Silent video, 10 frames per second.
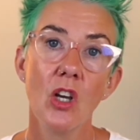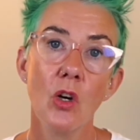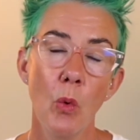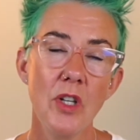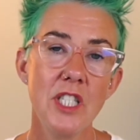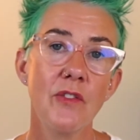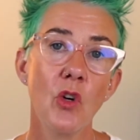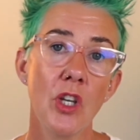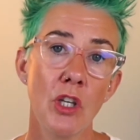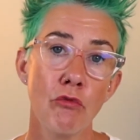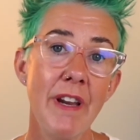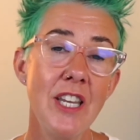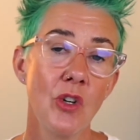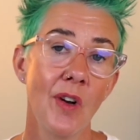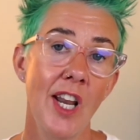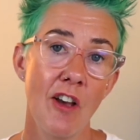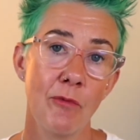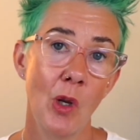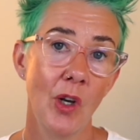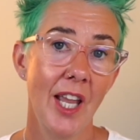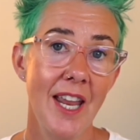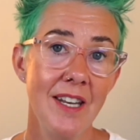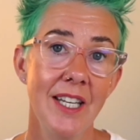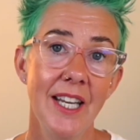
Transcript: Once you've got your regional nerve block in,